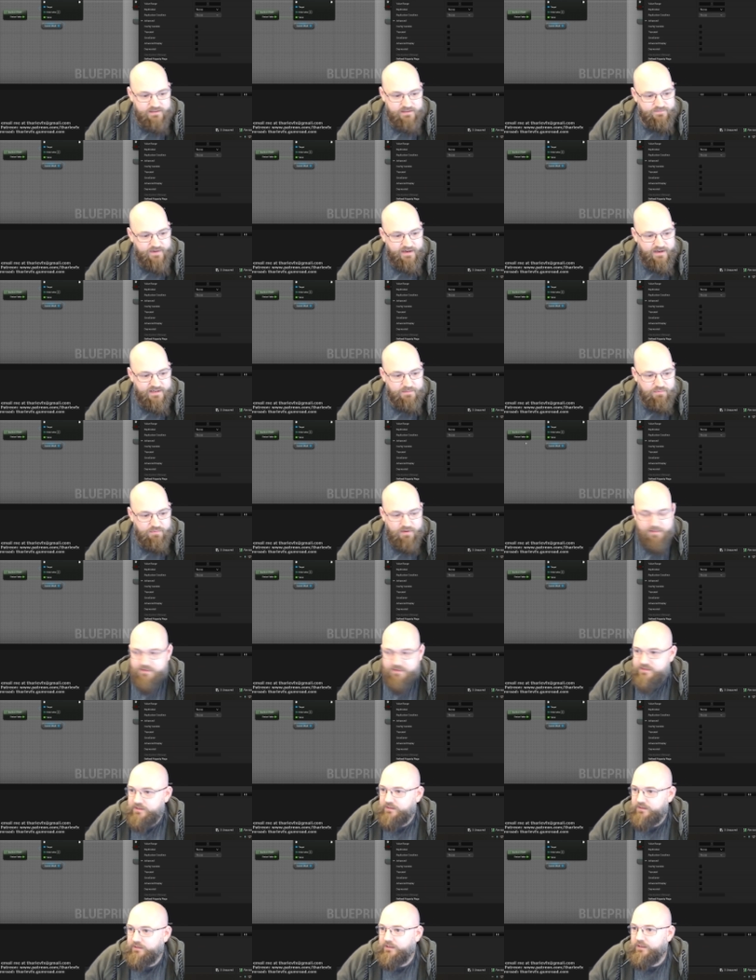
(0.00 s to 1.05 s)
a vector
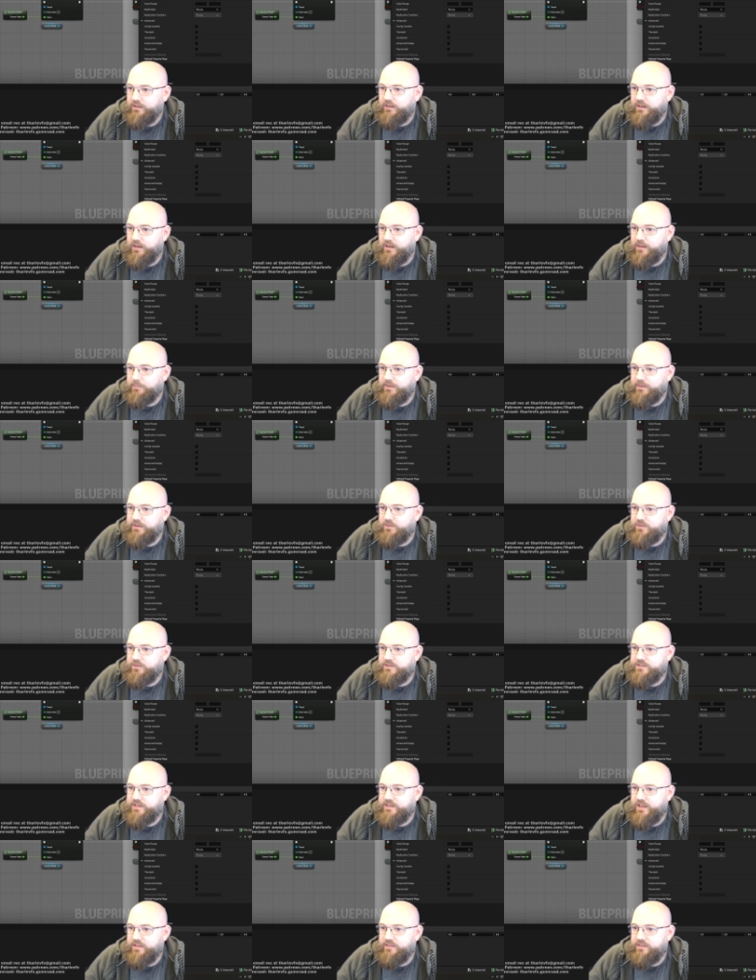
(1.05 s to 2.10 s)
parameter. In order to
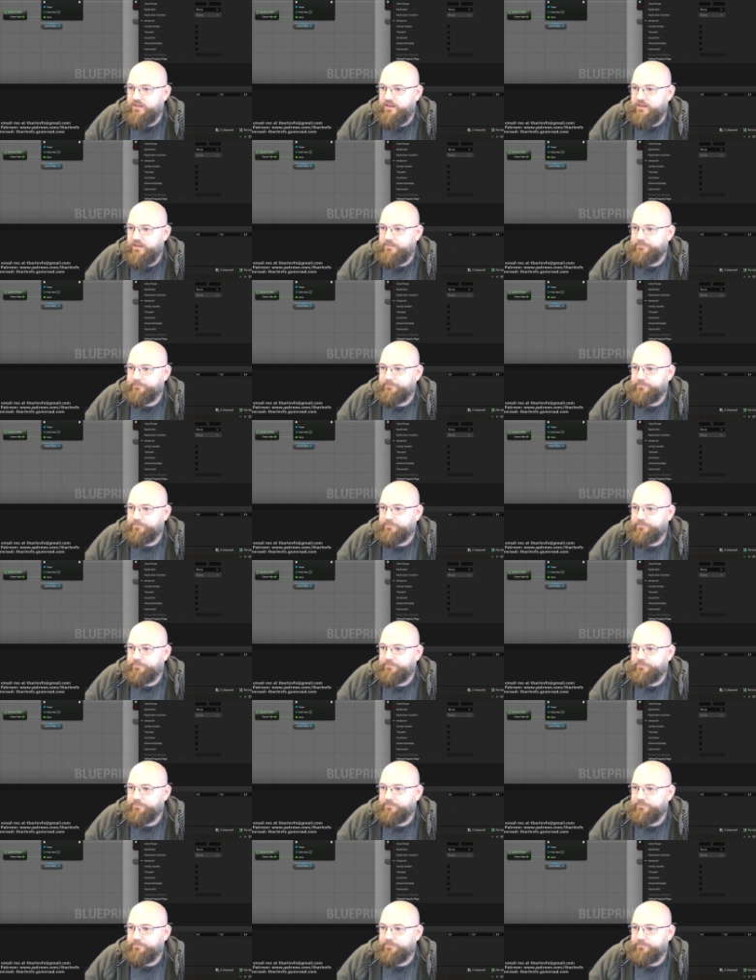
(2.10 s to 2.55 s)
get the